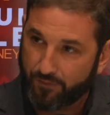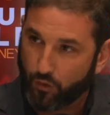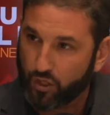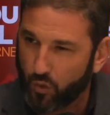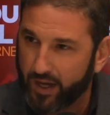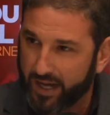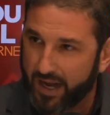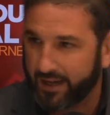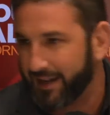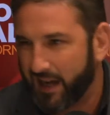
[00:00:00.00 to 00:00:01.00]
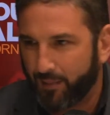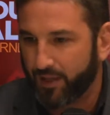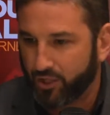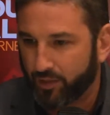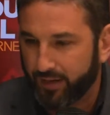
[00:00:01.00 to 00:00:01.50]
429, you got to hop
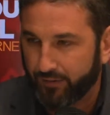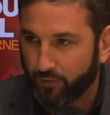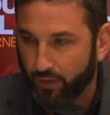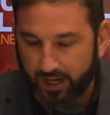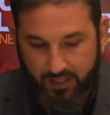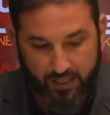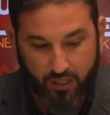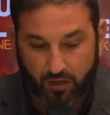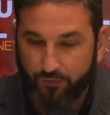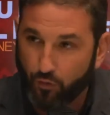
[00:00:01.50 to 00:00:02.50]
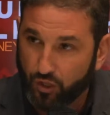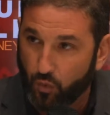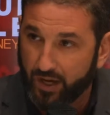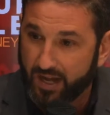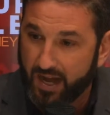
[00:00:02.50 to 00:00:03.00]
on the turnpike for one exit. Go to
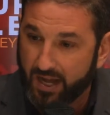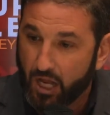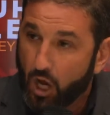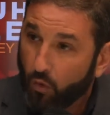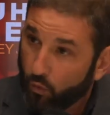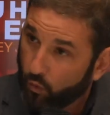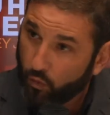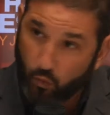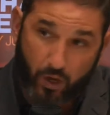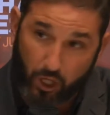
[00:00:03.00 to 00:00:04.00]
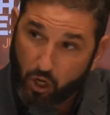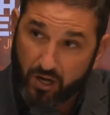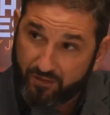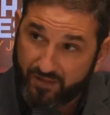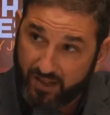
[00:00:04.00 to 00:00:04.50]
429. Winter
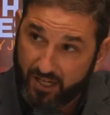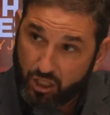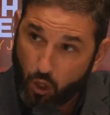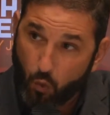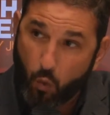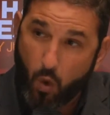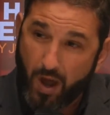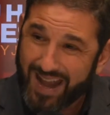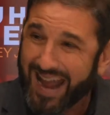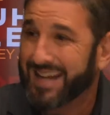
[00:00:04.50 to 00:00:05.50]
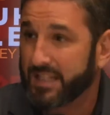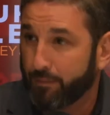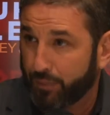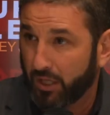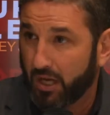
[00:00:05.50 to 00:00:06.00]
Garden Village, one
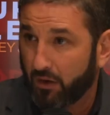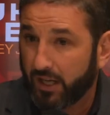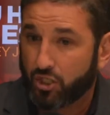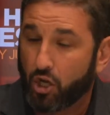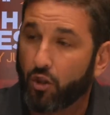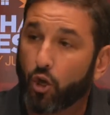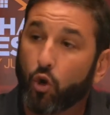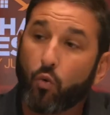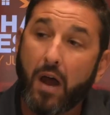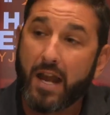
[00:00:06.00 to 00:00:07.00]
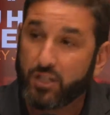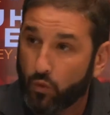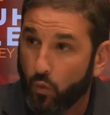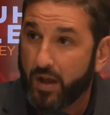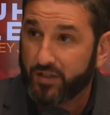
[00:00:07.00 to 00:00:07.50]
exit below. It's called the
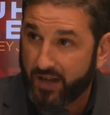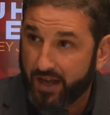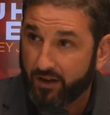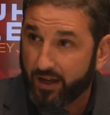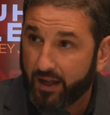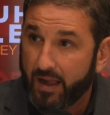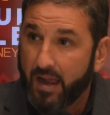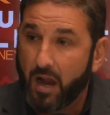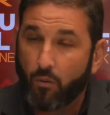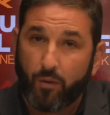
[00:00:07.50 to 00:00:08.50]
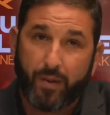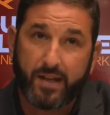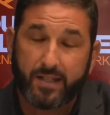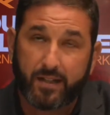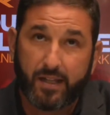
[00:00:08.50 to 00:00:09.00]
Horizon West area. And we're
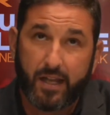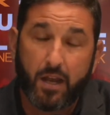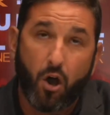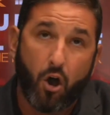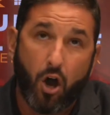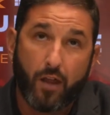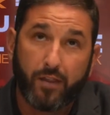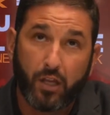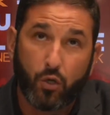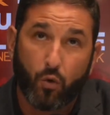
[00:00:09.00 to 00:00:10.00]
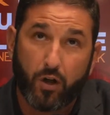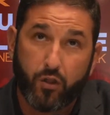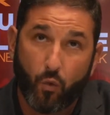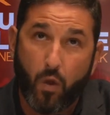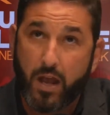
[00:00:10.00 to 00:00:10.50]
basically on the
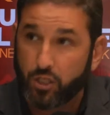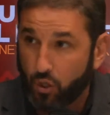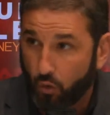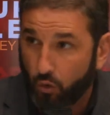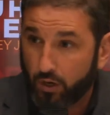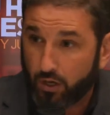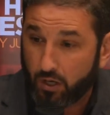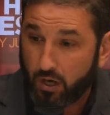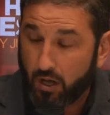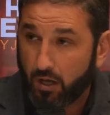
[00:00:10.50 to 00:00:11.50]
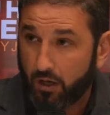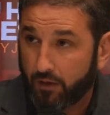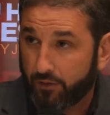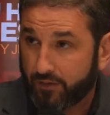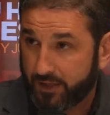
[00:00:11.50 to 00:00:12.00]
northwest corner
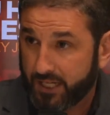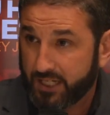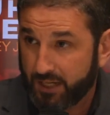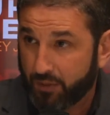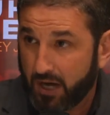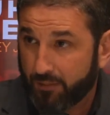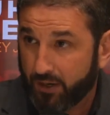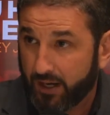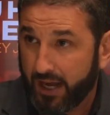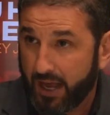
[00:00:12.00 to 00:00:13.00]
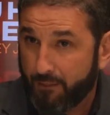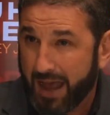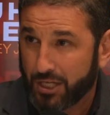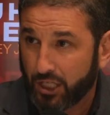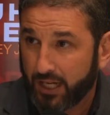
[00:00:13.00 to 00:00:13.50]
of Disney property and
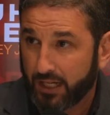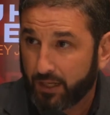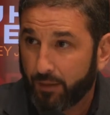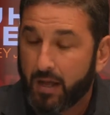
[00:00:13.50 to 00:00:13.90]
Magic Kingdom.